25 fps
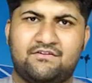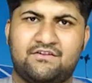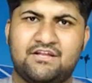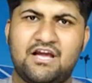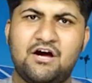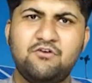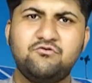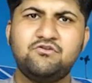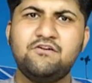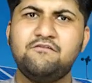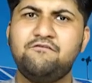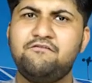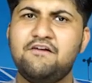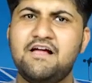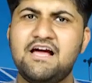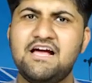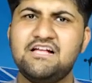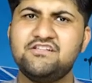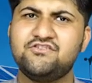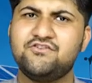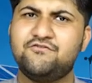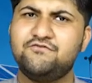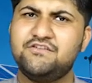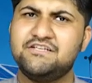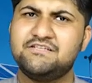The outer
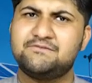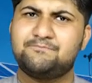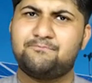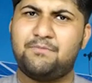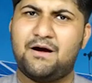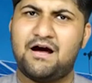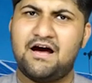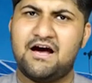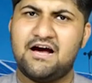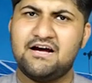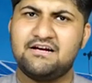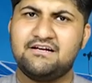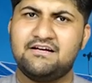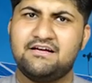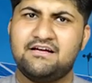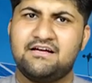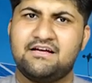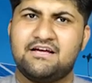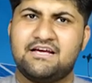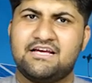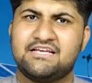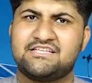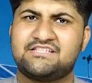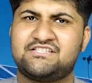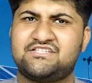flange of this park
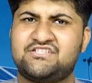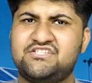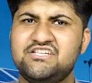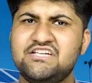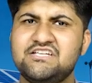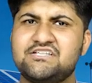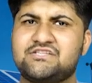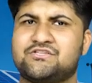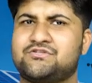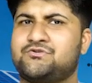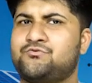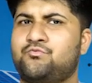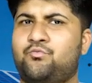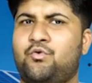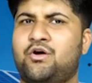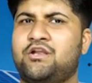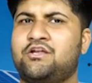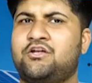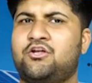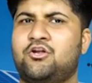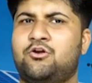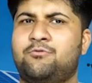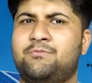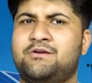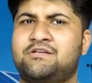is just one
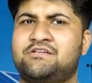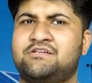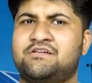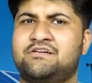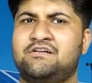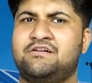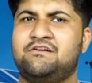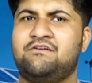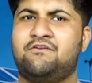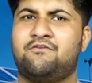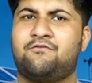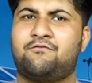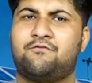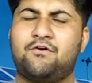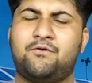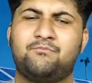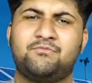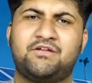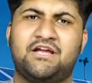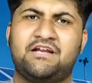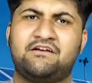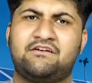kilometer from the